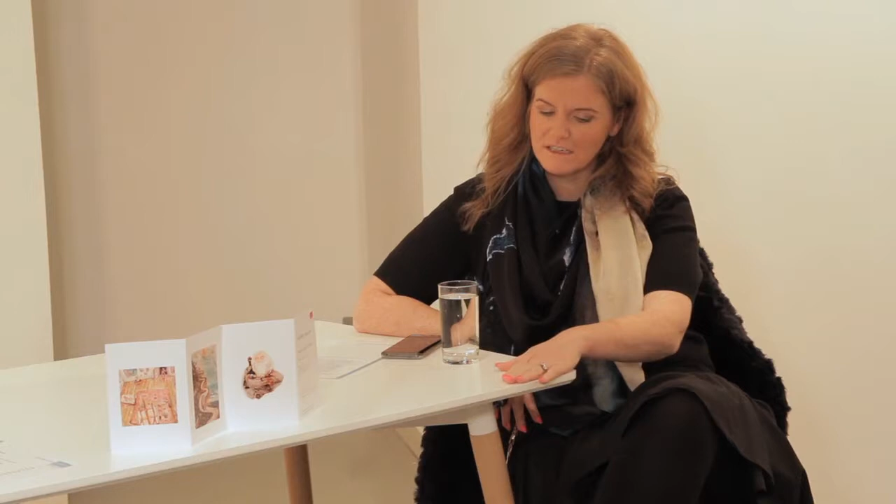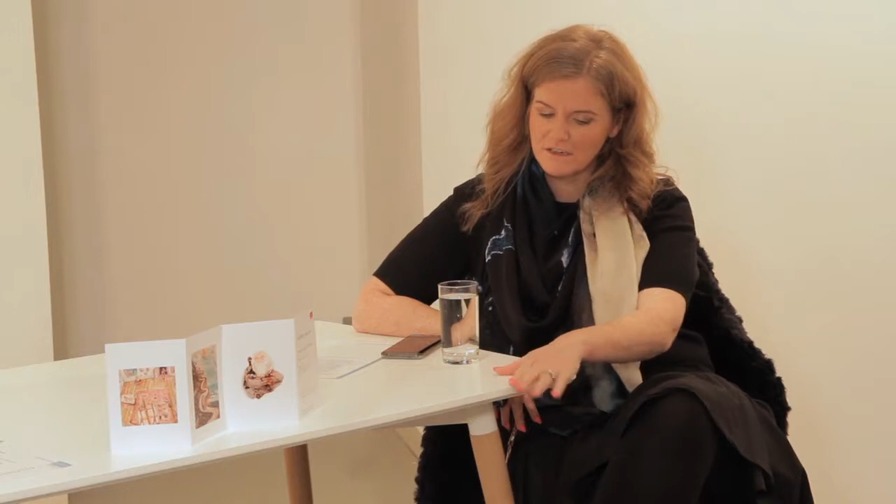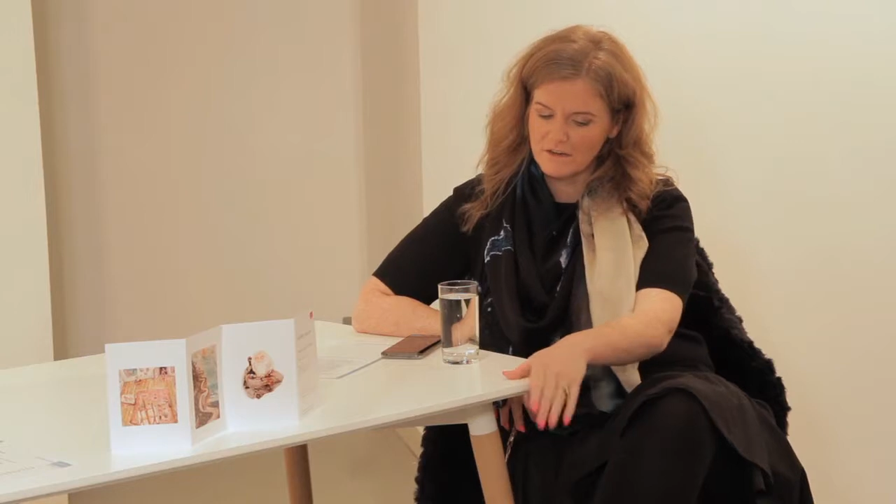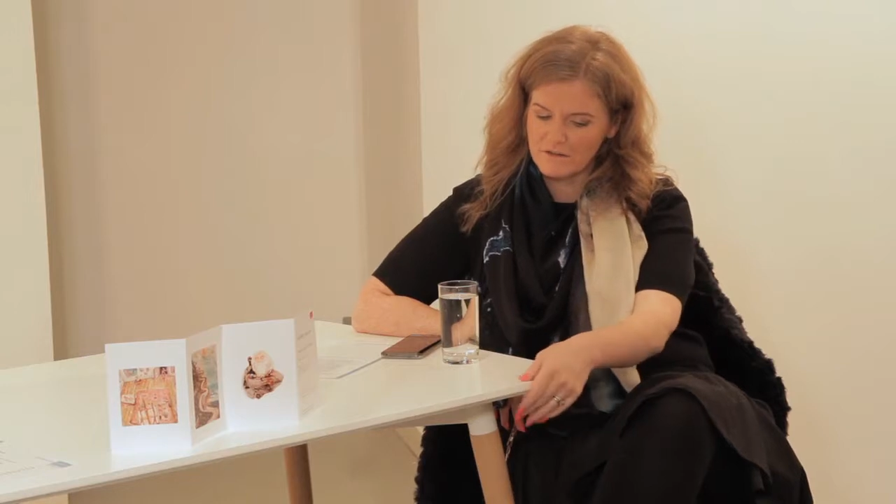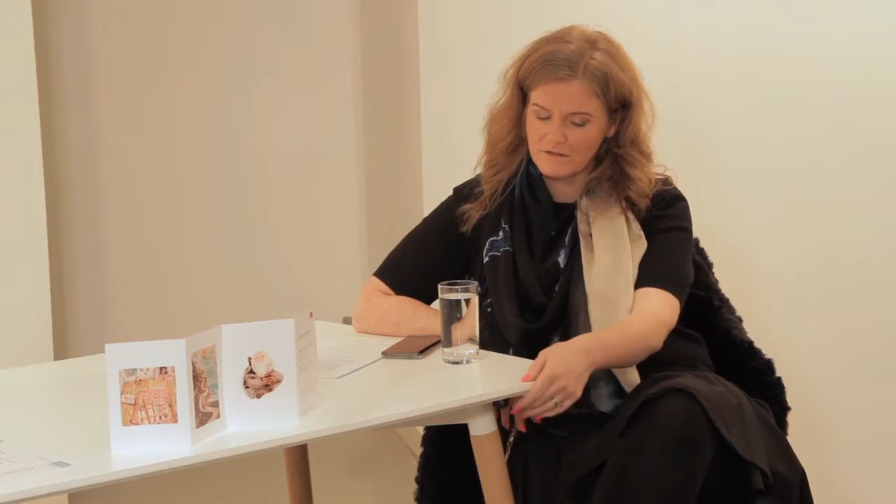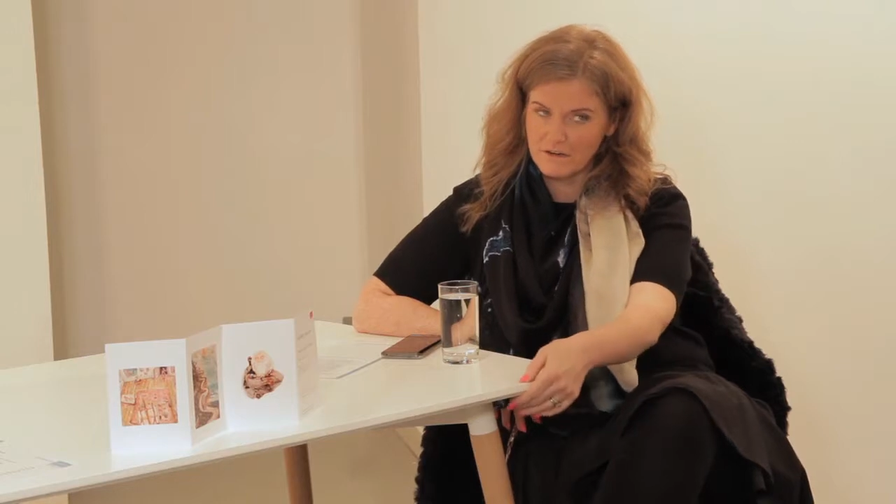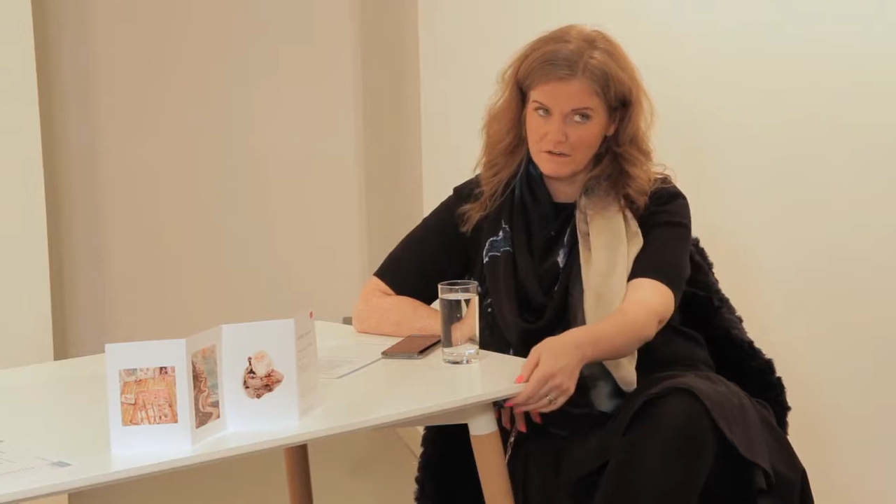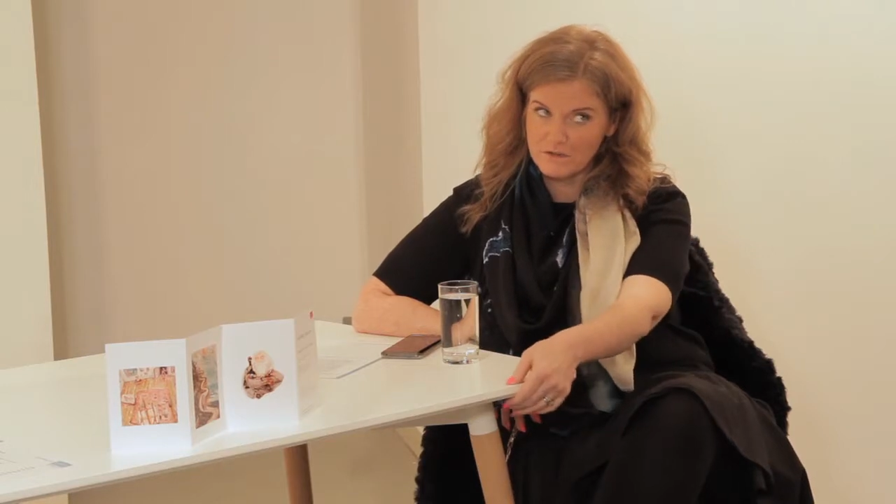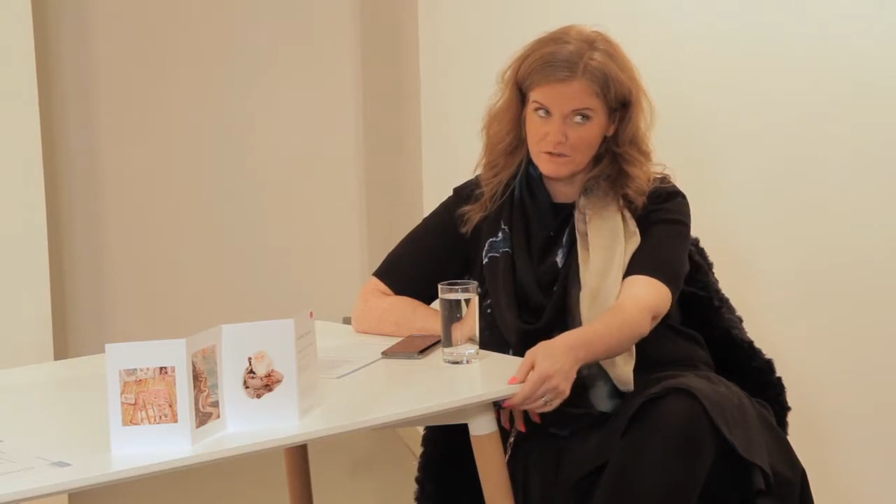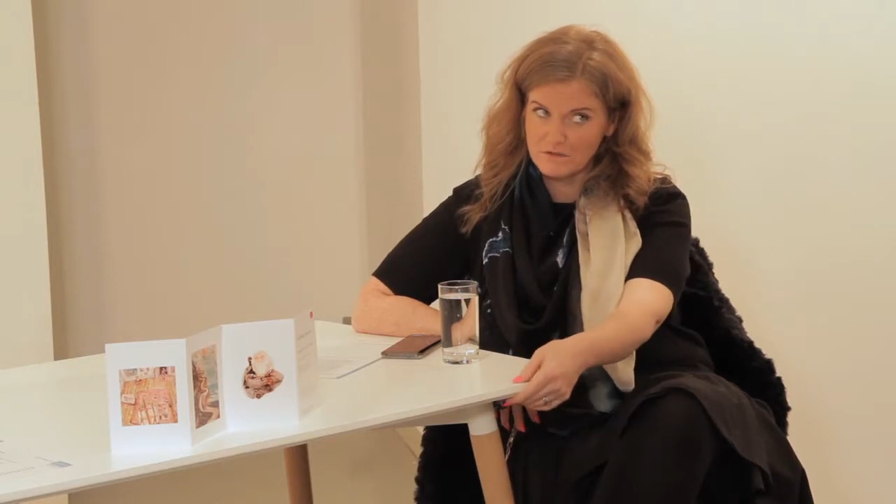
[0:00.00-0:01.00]
in your career and
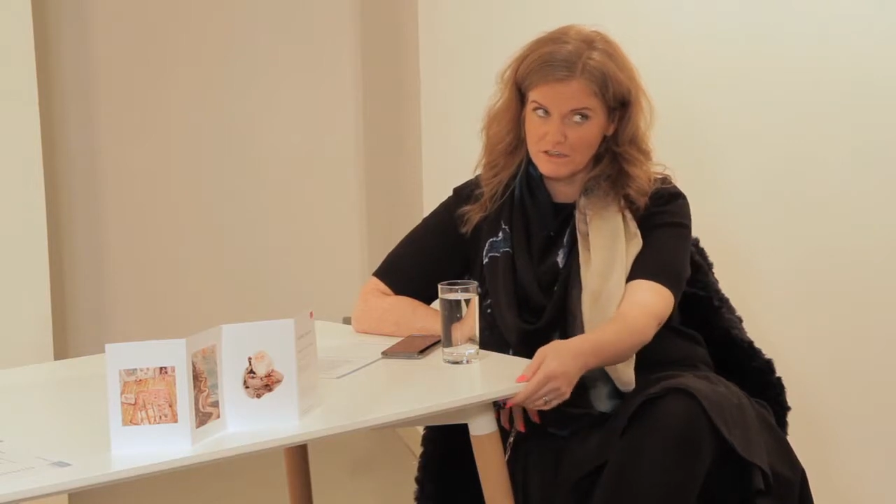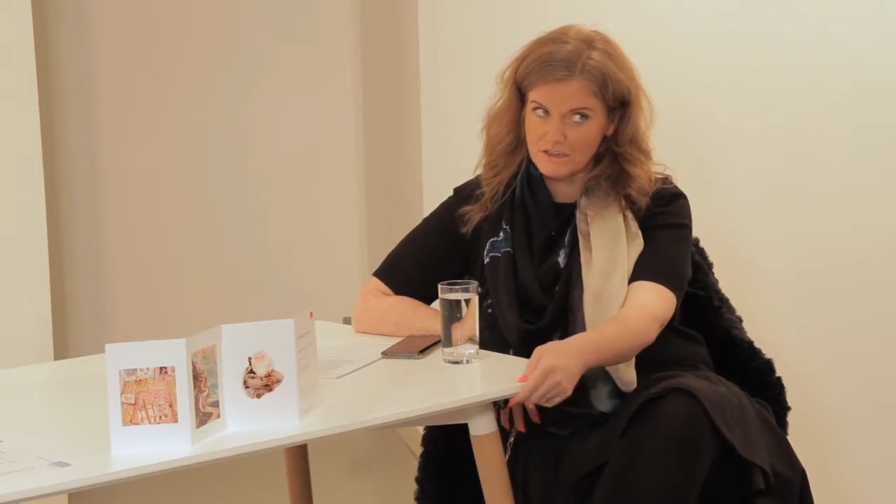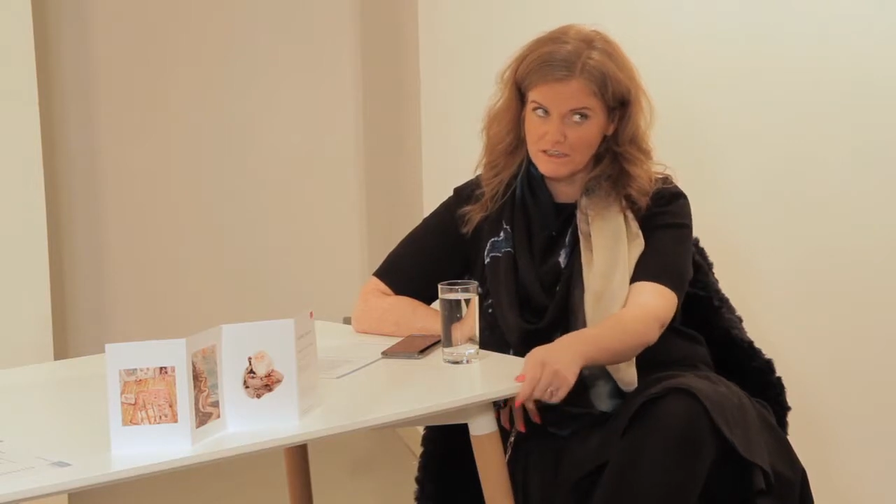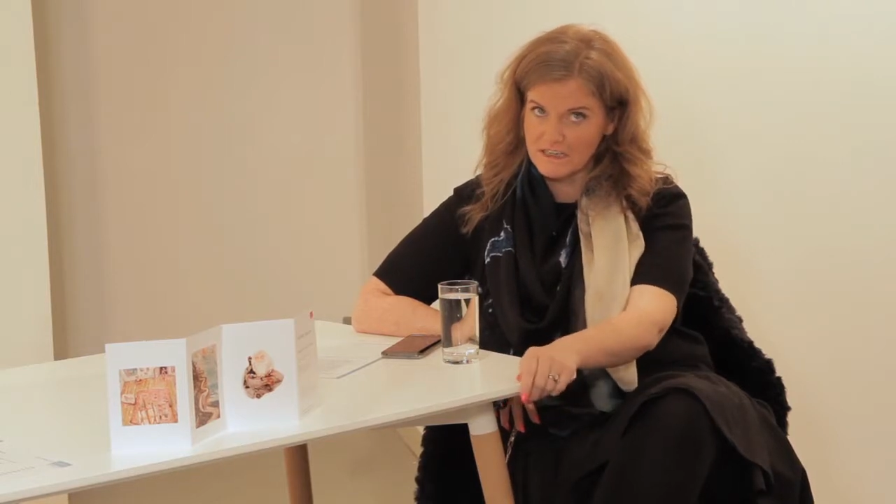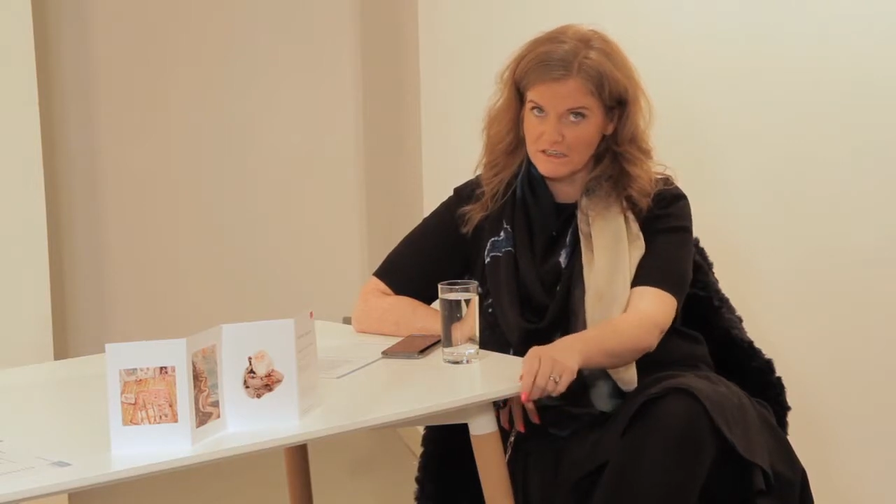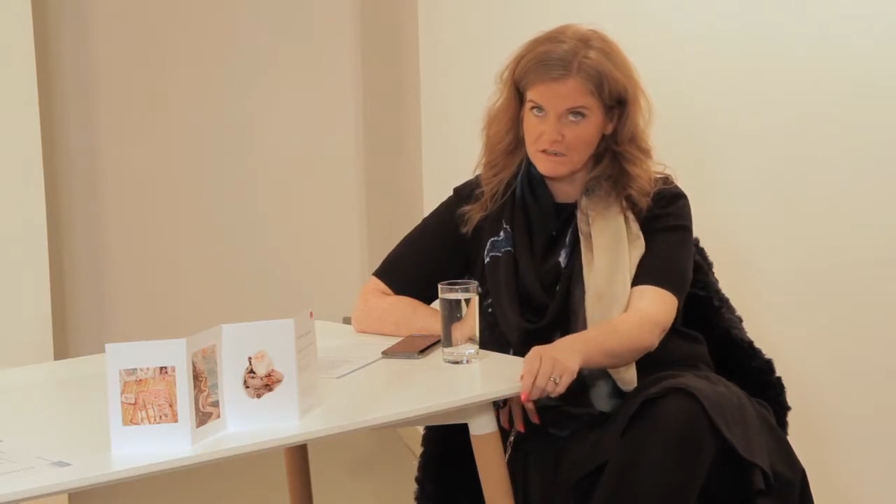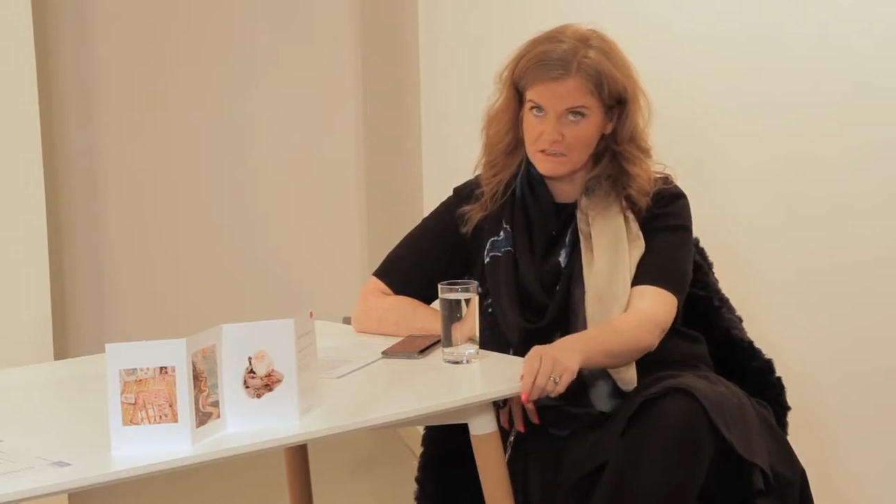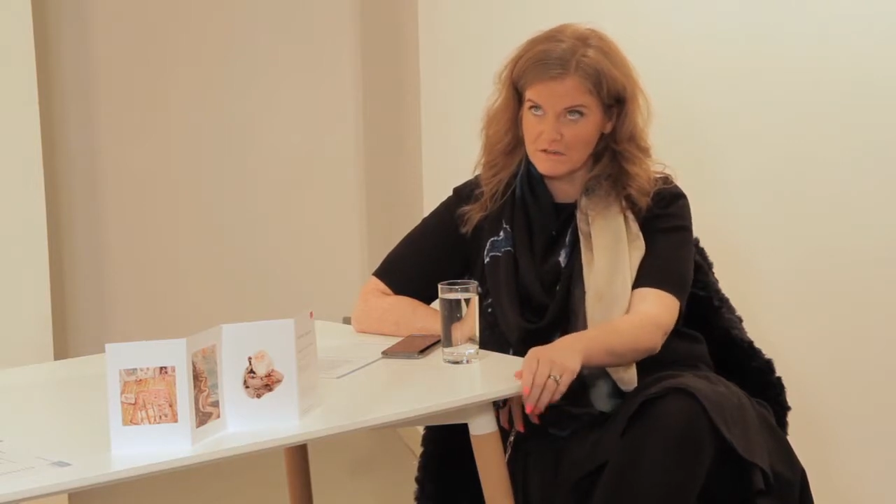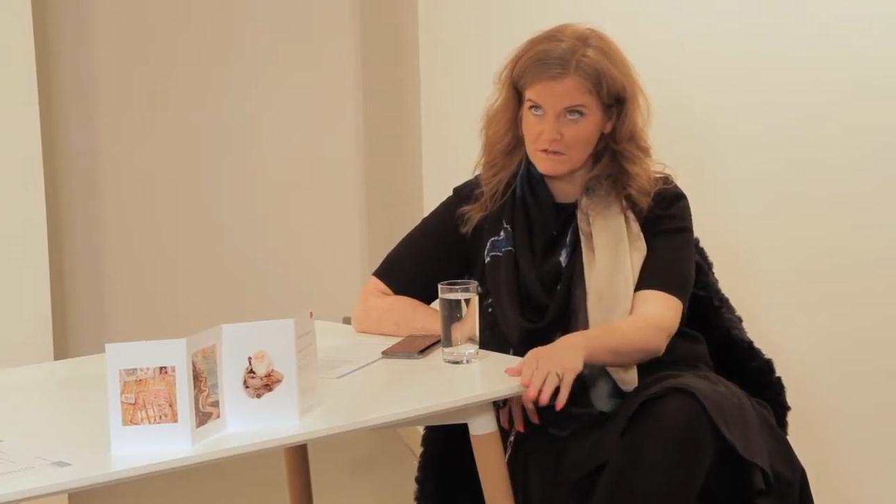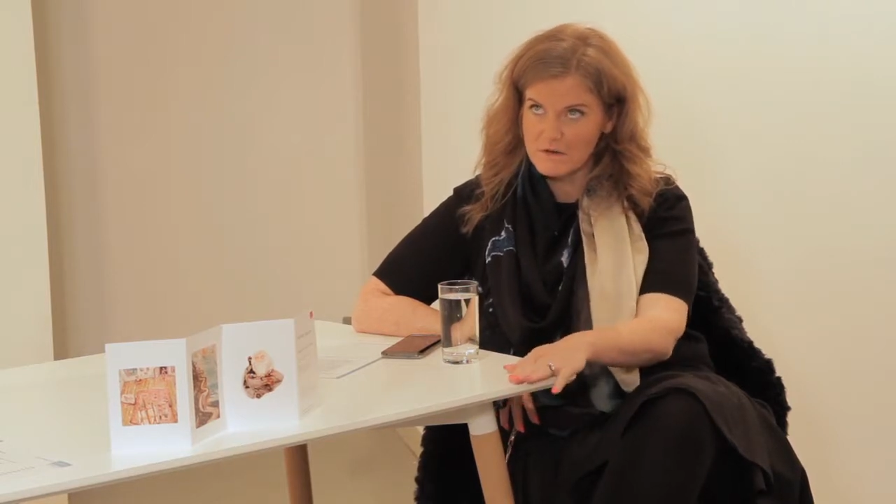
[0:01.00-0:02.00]
you showed here 10 years
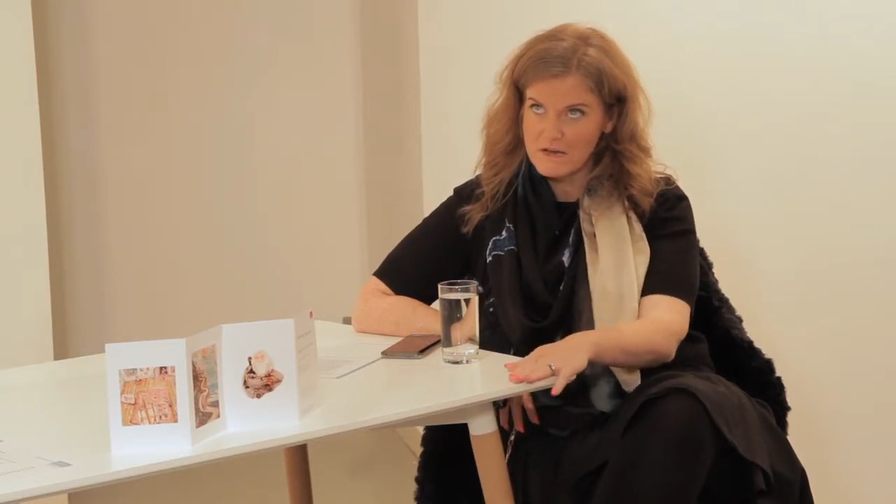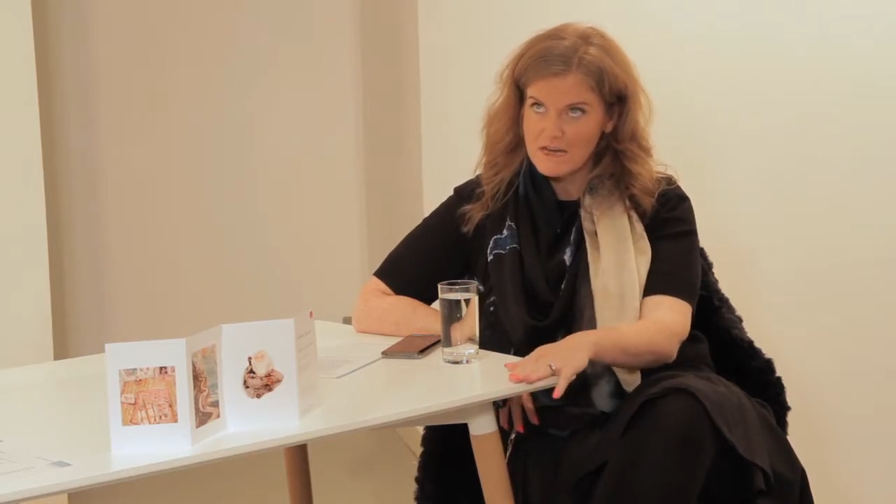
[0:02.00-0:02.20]
ago,